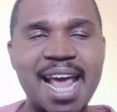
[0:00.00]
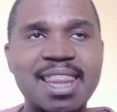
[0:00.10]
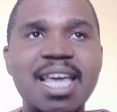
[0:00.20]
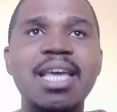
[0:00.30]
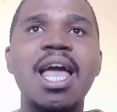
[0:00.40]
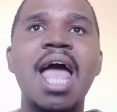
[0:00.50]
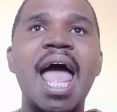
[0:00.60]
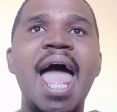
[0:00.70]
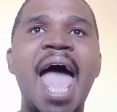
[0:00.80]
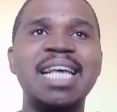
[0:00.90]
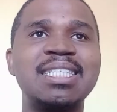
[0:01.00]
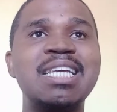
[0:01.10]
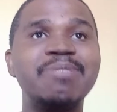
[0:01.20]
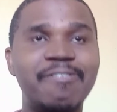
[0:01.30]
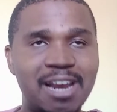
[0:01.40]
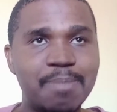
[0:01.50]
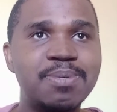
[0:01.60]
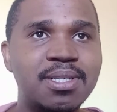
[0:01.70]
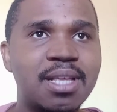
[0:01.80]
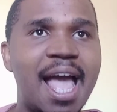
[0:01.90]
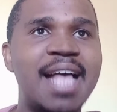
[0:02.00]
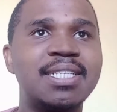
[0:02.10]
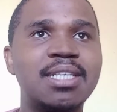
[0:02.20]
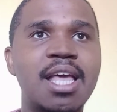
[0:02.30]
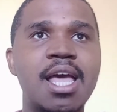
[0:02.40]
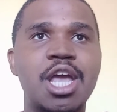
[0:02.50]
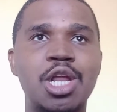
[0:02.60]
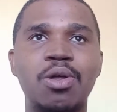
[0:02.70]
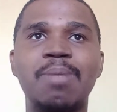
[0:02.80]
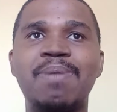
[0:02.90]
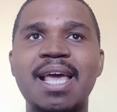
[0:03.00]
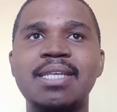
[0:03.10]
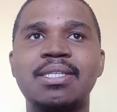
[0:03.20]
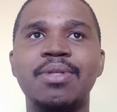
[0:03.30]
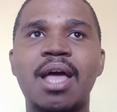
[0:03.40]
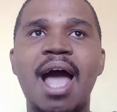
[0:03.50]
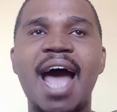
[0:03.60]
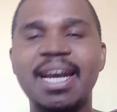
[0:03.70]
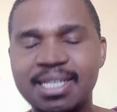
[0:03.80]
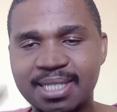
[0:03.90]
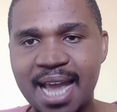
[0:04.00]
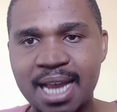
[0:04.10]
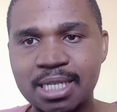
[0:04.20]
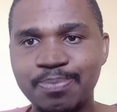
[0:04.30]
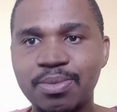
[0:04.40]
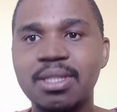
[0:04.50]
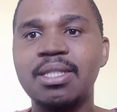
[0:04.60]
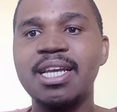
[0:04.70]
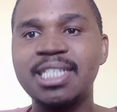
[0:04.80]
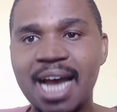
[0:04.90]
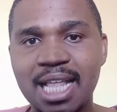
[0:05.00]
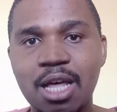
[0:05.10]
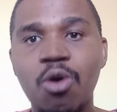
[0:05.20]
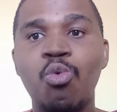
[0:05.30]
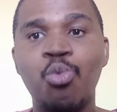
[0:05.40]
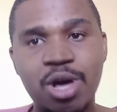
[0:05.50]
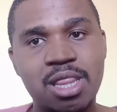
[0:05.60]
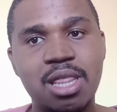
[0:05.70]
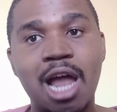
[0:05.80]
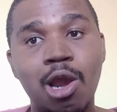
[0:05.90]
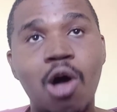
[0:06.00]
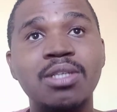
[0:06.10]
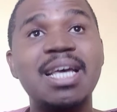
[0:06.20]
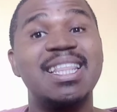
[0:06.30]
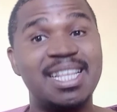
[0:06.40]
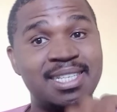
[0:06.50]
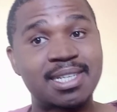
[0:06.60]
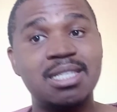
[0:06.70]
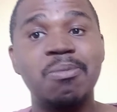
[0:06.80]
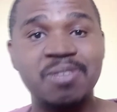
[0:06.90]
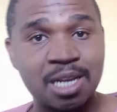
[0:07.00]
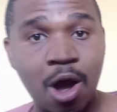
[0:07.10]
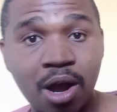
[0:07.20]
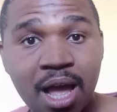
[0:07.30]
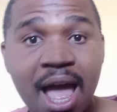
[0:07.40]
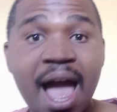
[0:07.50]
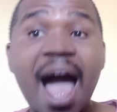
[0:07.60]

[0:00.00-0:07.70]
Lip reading: And I think as the team develops, as you know, the players understand each other alongside the system of Ten Hag,